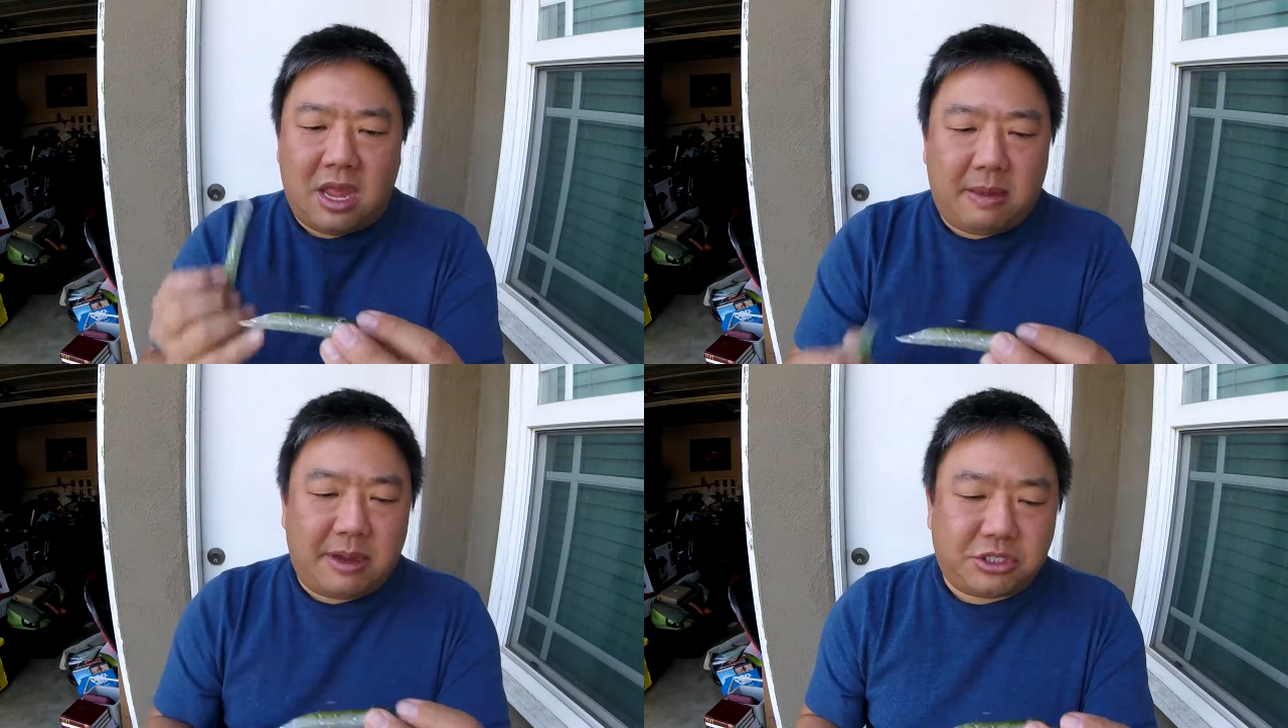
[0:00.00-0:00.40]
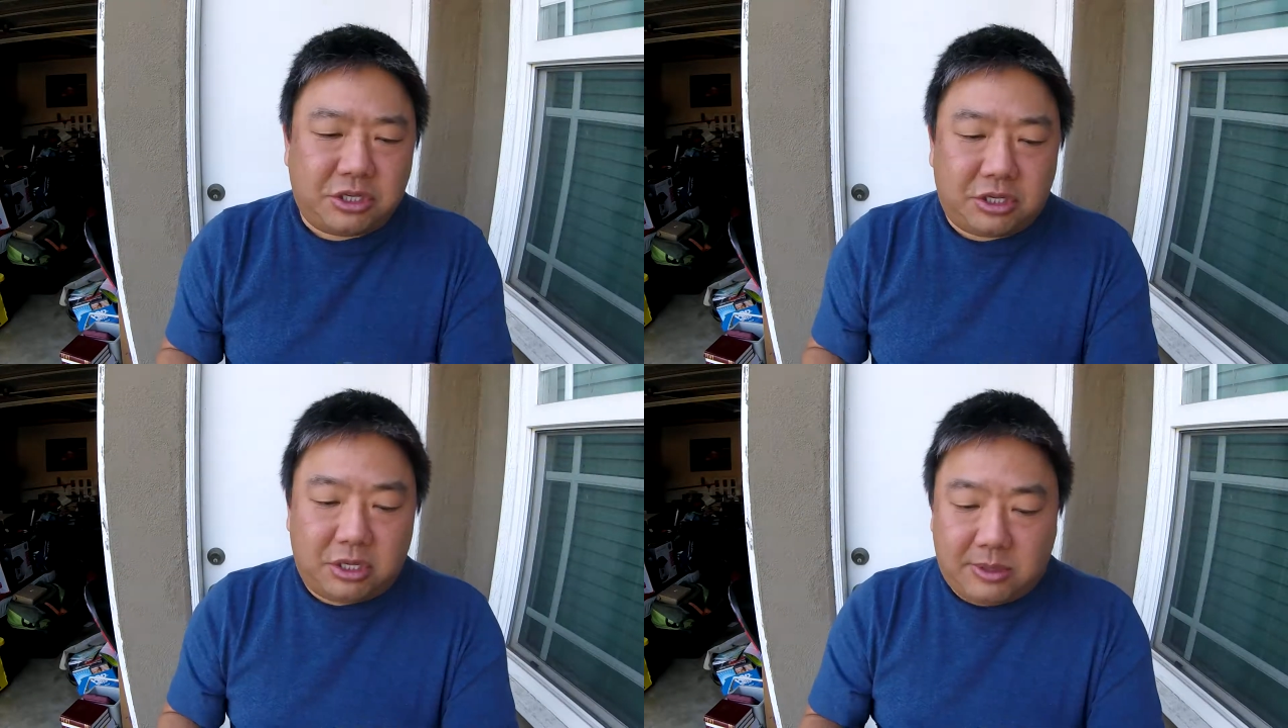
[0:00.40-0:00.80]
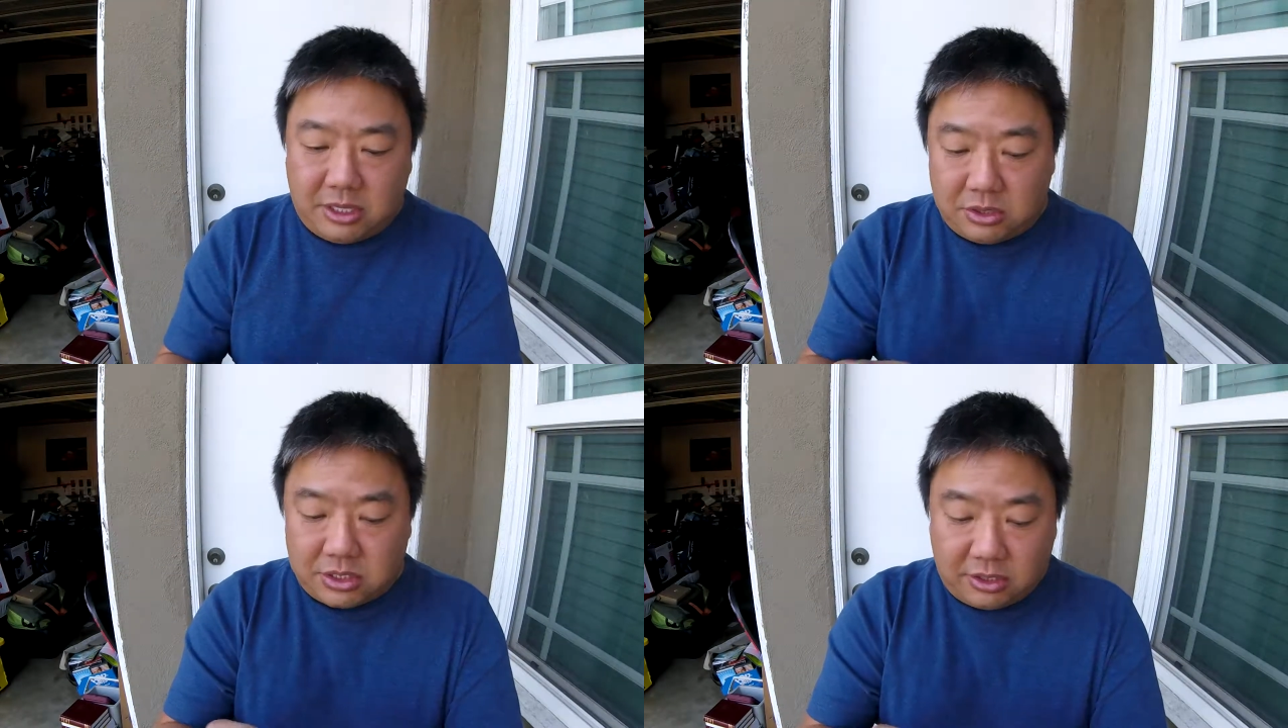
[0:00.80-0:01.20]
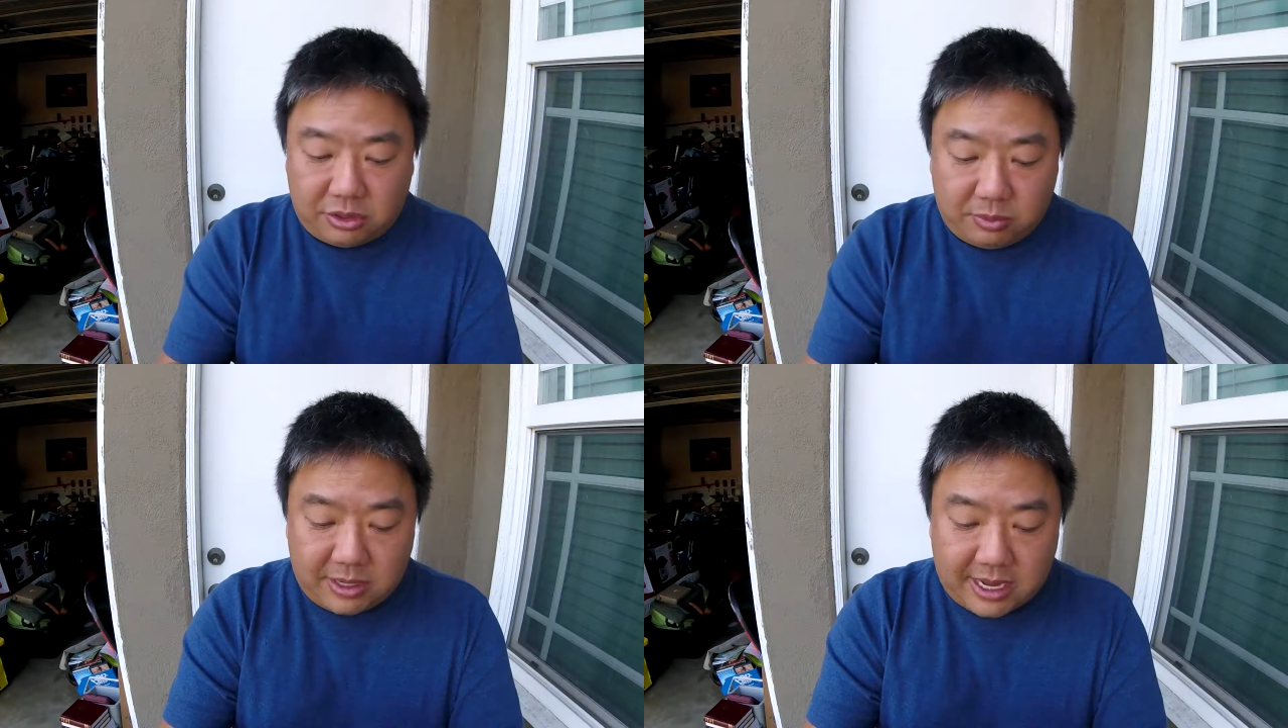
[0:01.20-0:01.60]
I'm actually going to be using
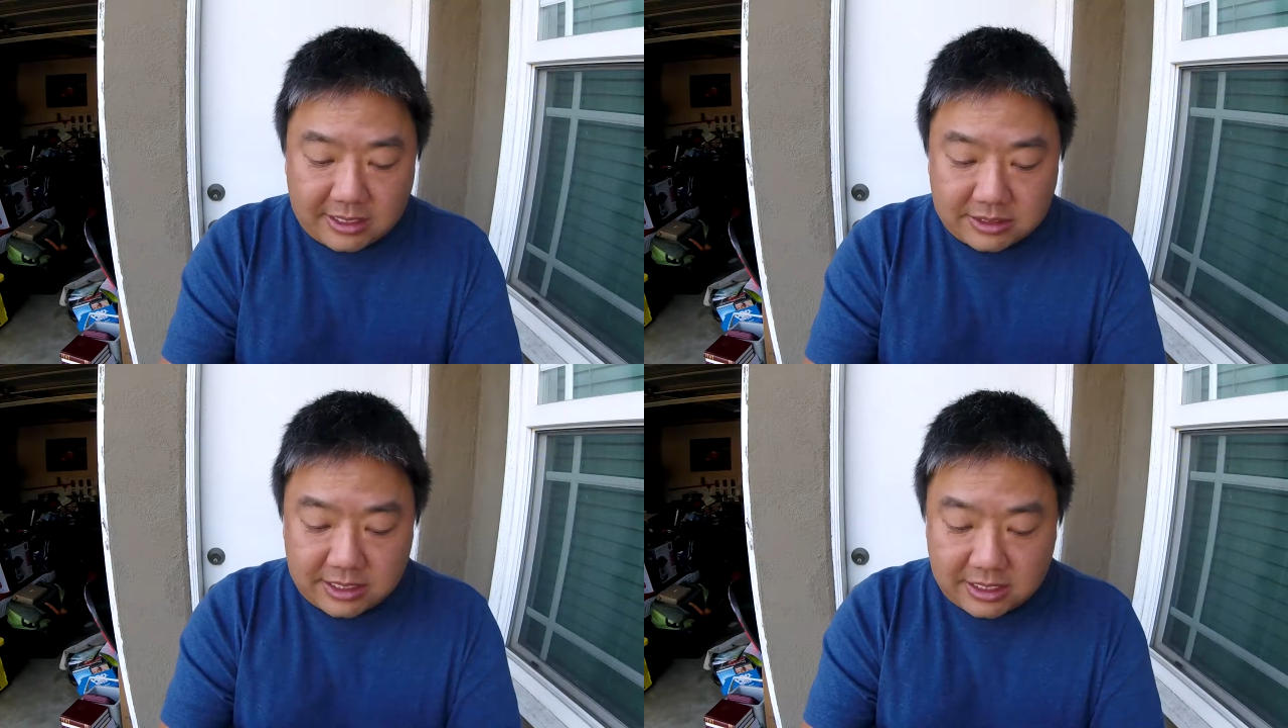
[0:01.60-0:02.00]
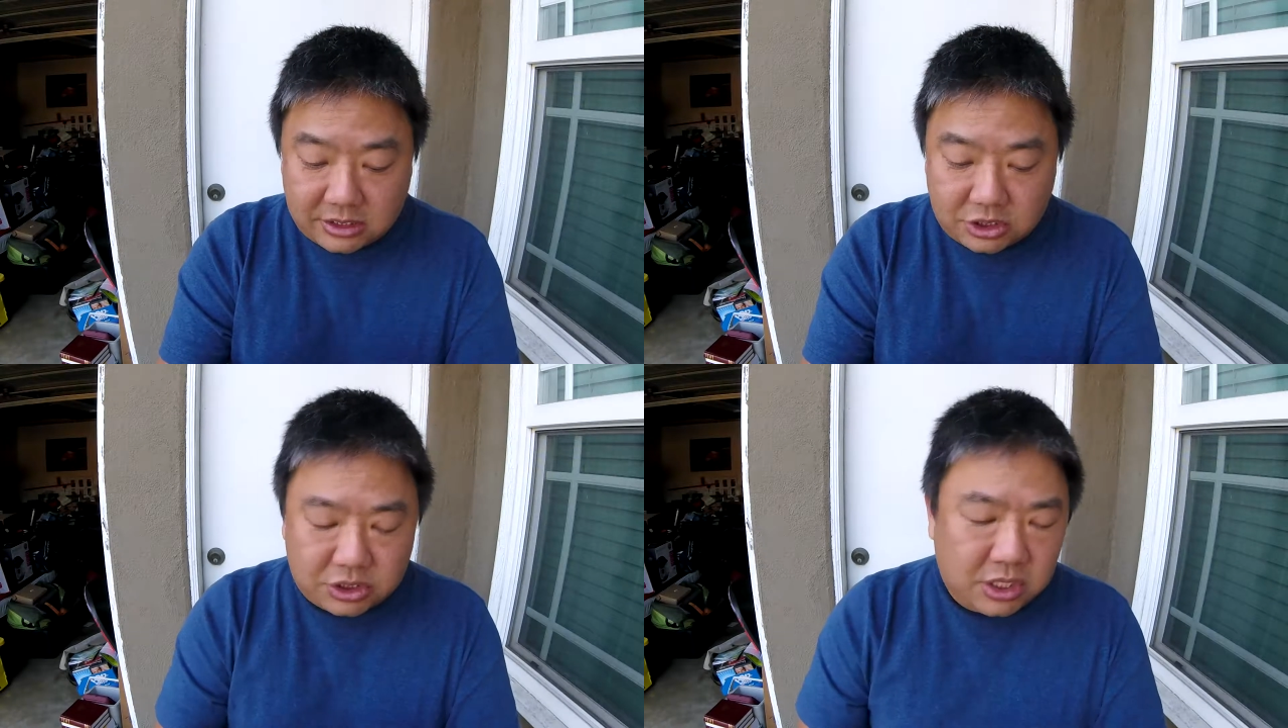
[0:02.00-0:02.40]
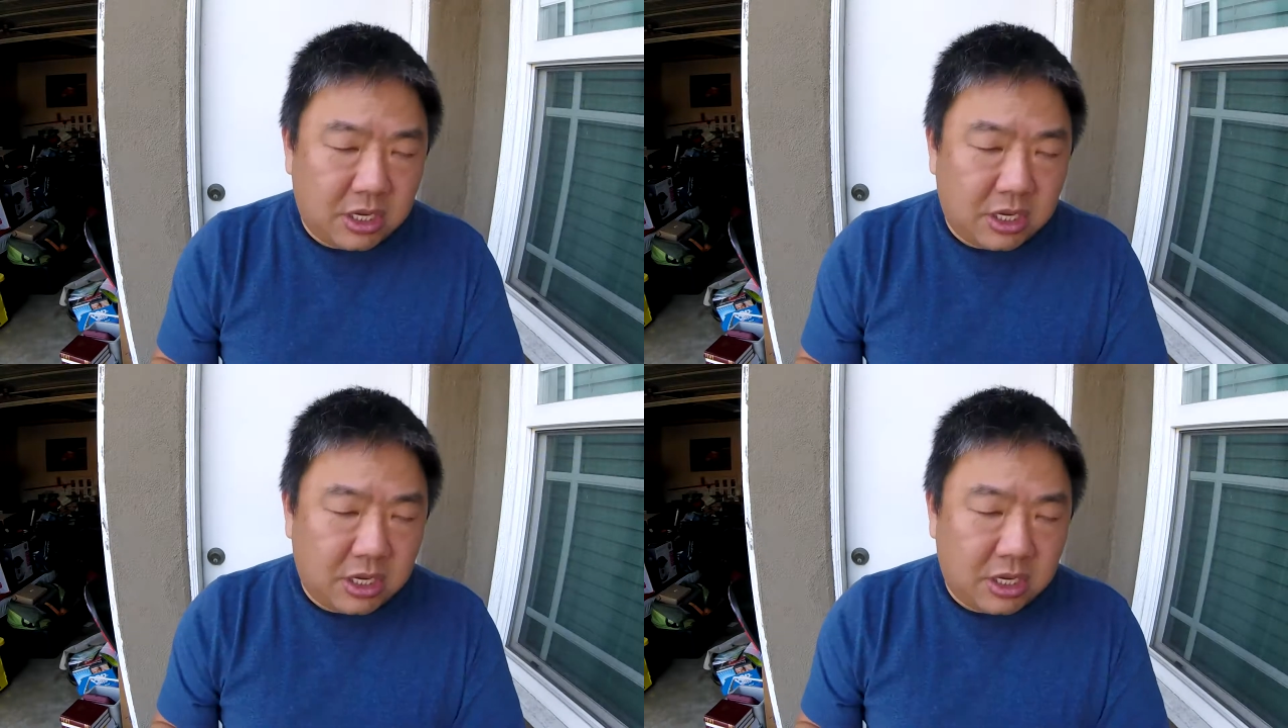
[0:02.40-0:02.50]
3/8